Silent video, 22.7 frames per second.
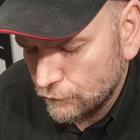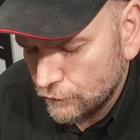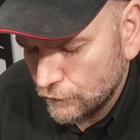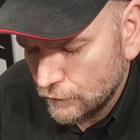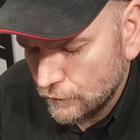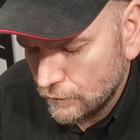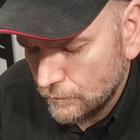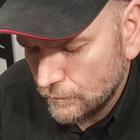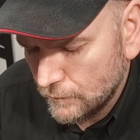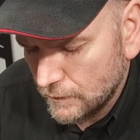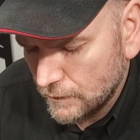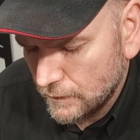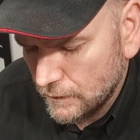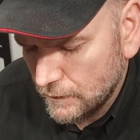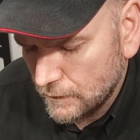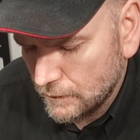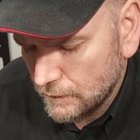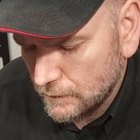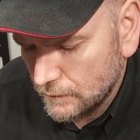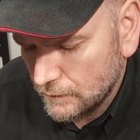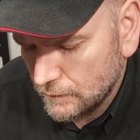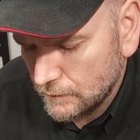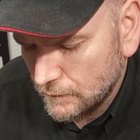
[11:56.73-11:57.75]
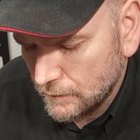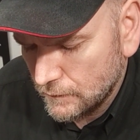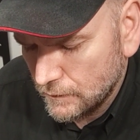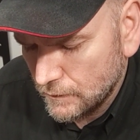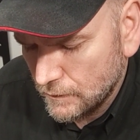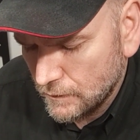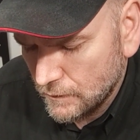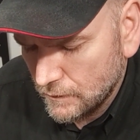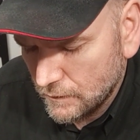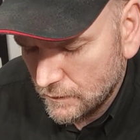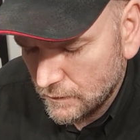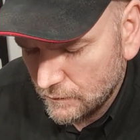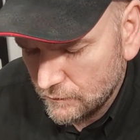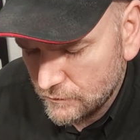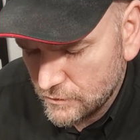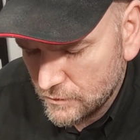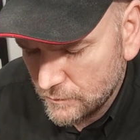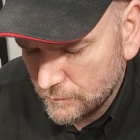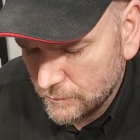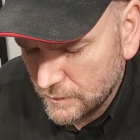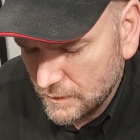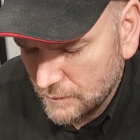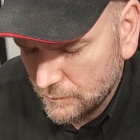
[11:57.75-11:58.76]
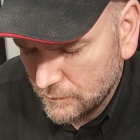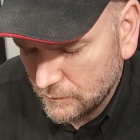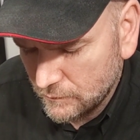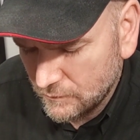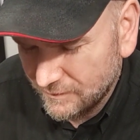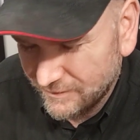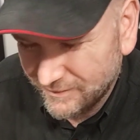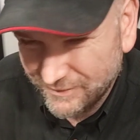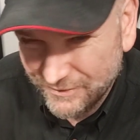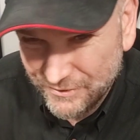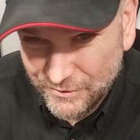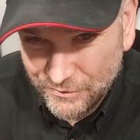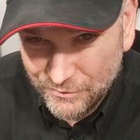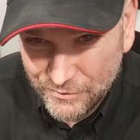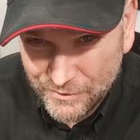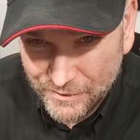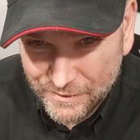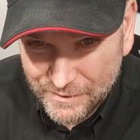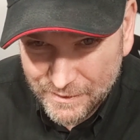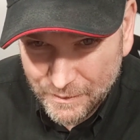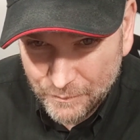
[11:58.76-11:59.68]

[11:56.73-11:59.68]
firmly. Now some people will use a